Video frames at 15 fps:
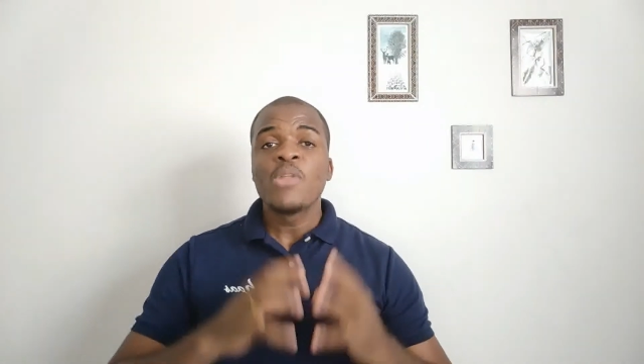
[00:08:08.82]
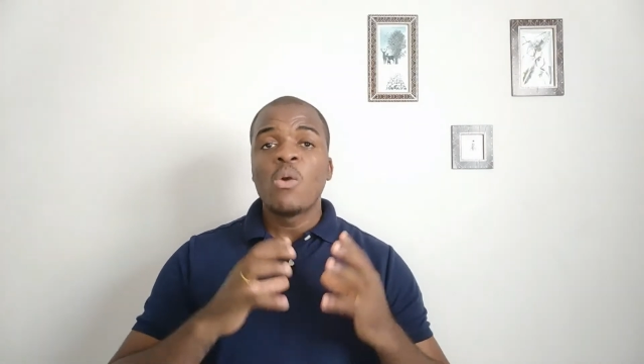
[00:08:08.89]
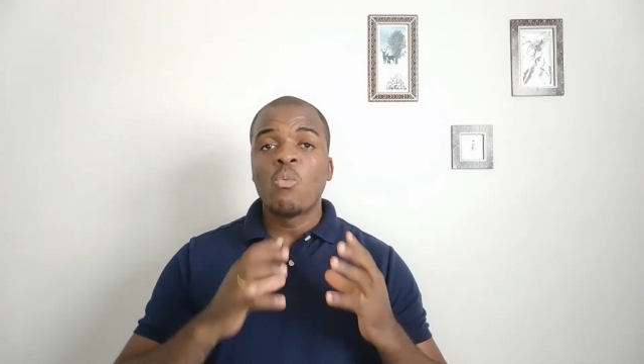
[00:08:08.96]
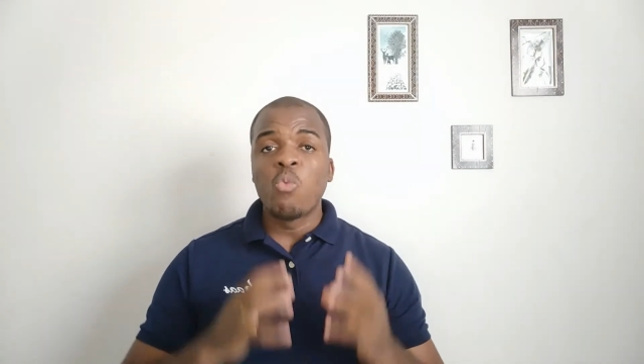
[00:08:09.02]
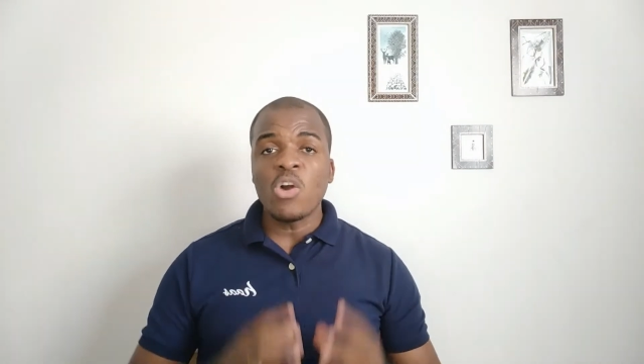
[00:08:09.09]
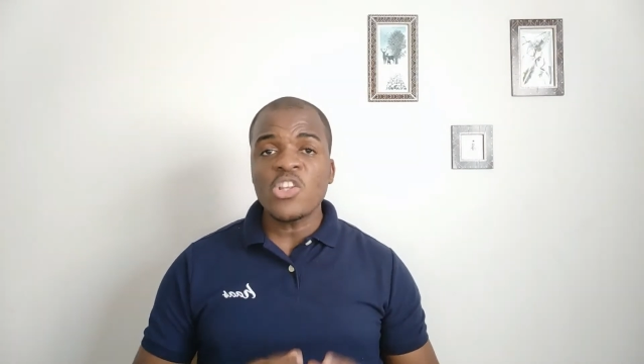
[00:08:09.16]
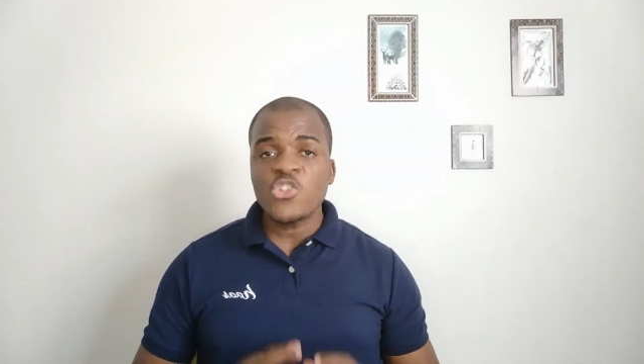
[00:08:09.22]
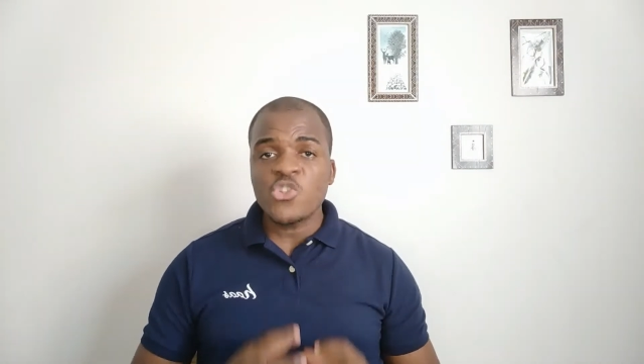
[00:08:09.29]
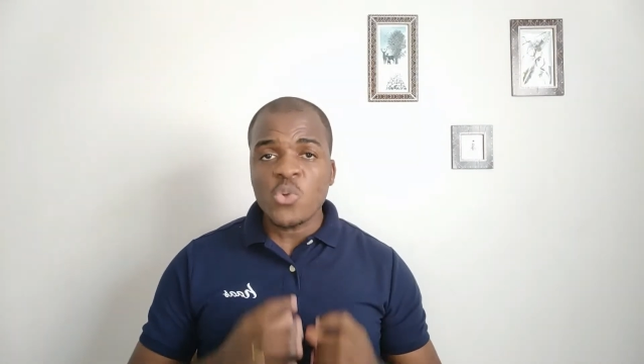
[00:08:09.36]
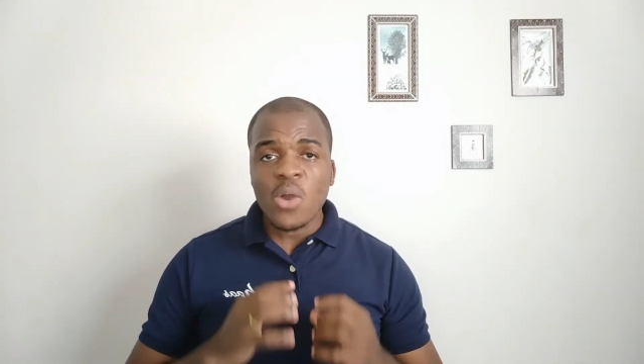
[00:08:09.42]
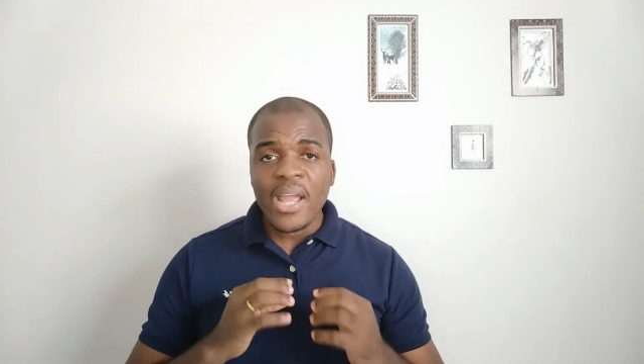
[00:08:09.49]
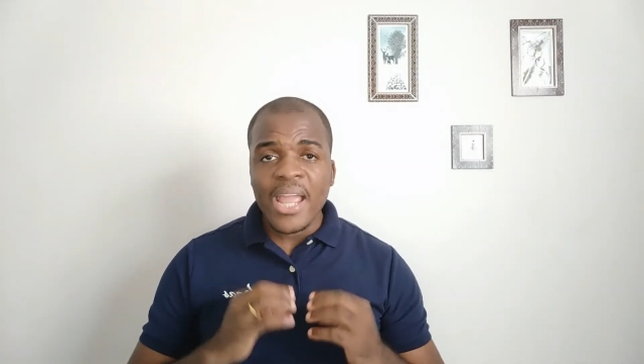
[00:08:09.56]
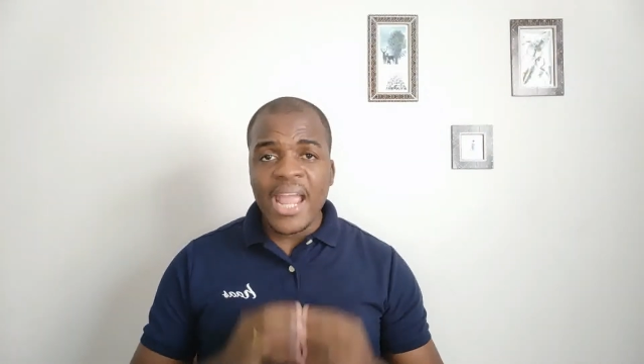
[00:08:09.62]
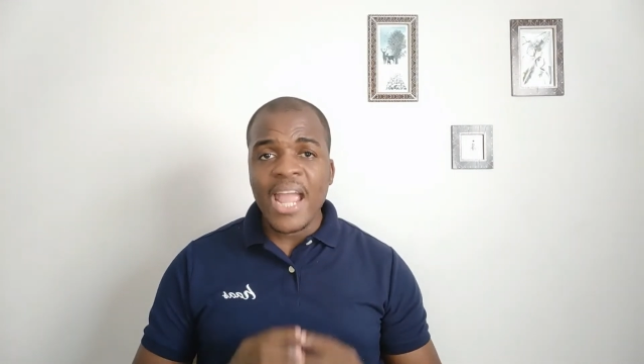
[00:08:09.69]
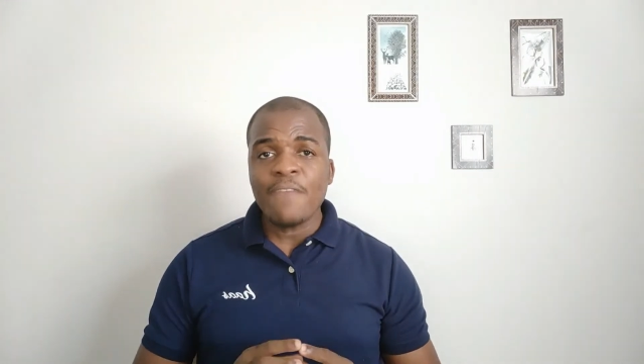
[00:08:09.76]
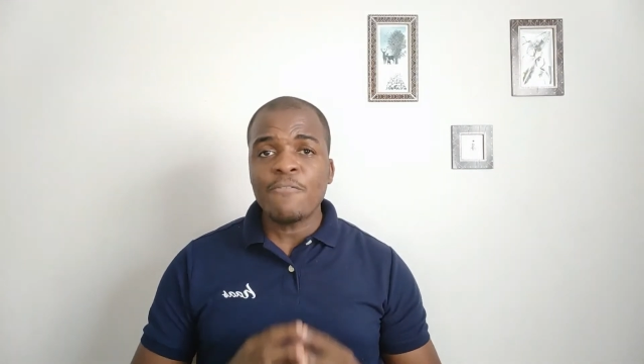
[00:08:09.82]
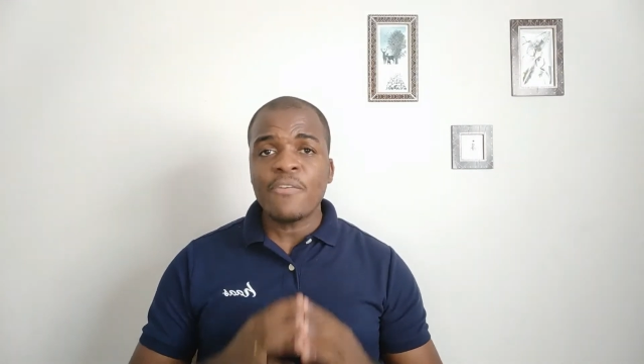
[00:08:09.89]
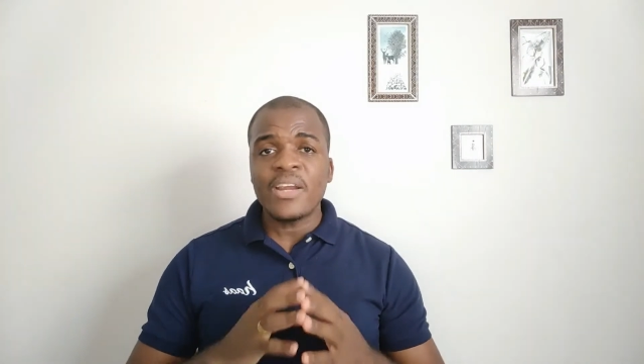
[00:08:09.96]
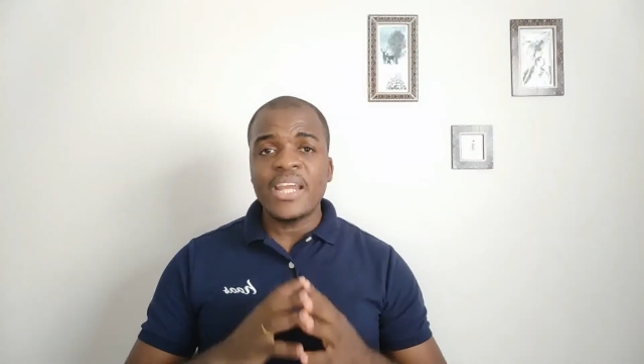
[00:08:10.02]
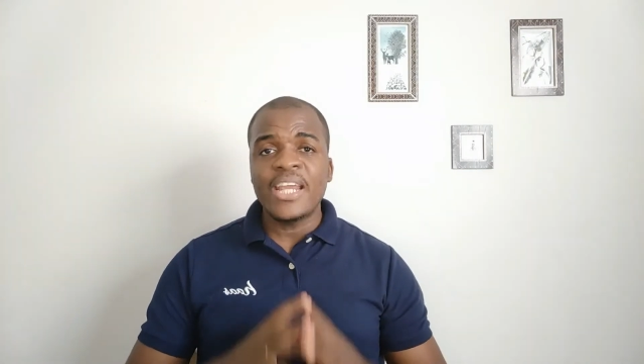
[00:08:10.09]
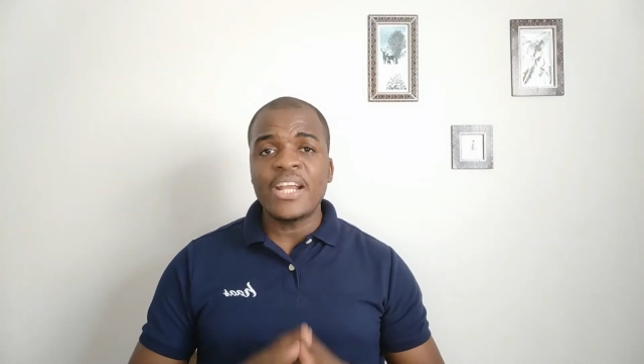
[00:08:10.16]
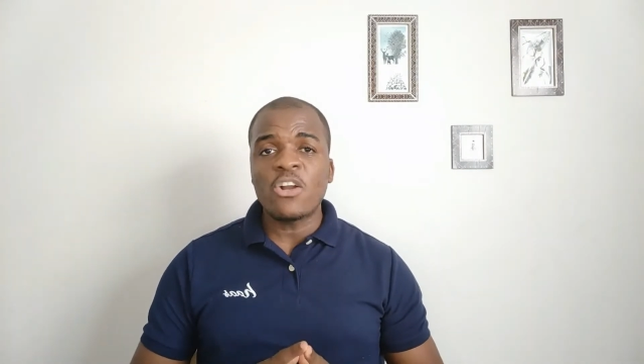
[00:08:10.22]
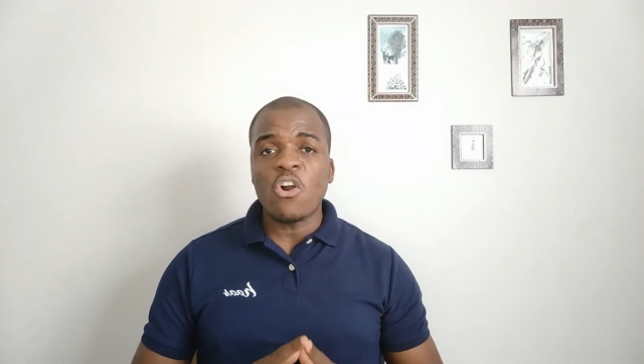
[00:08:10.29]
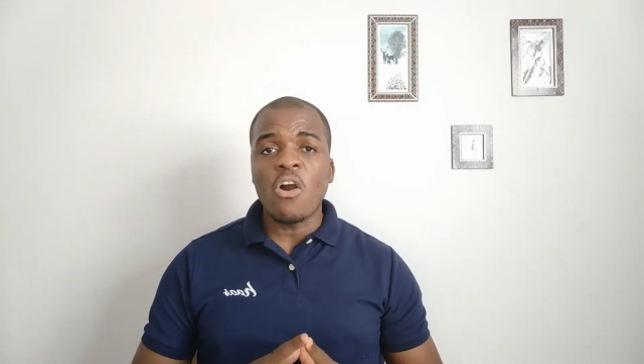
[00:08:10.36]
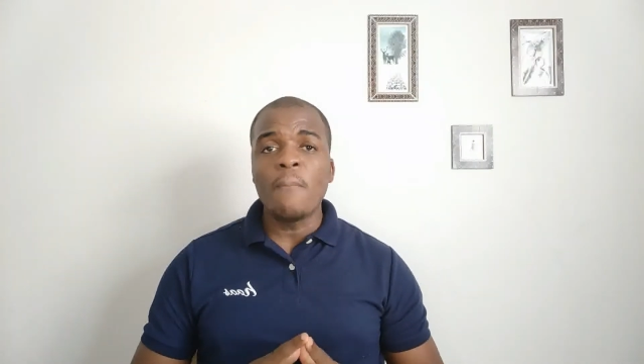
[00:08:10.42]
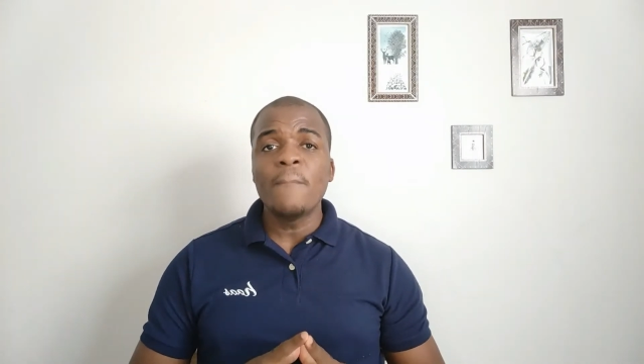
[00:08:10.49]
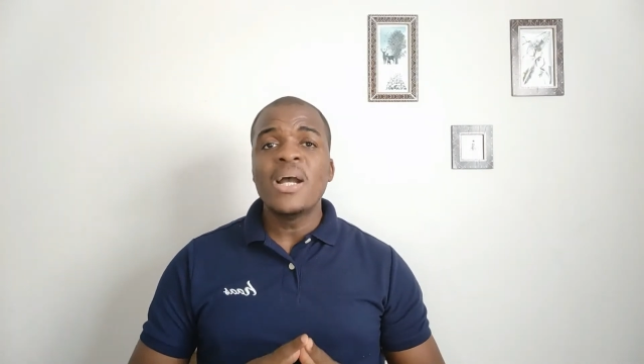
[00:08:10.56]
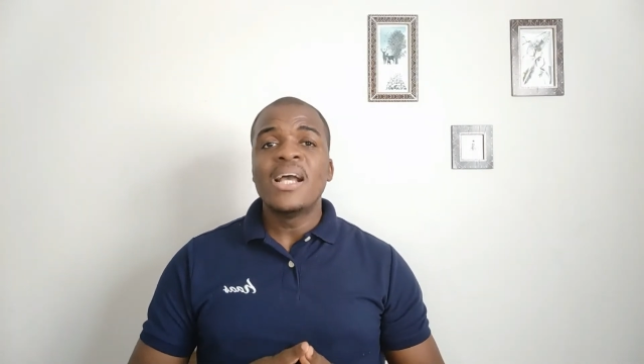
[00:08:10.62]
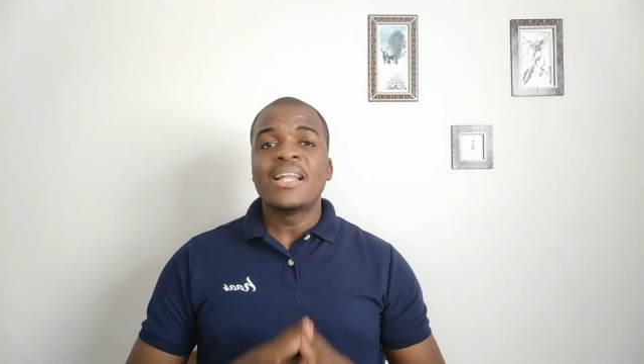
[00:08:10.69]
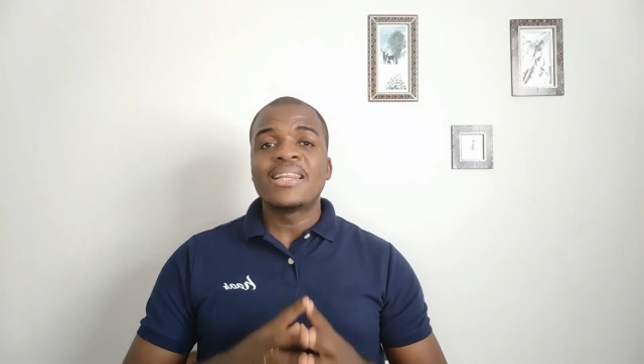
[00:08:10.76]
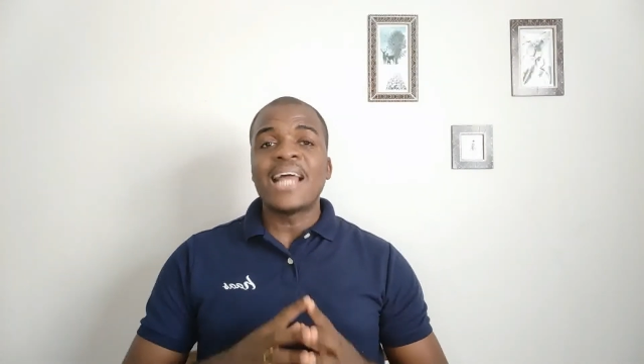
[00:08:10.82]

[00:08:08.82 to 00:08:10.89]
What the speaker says: whatsoever income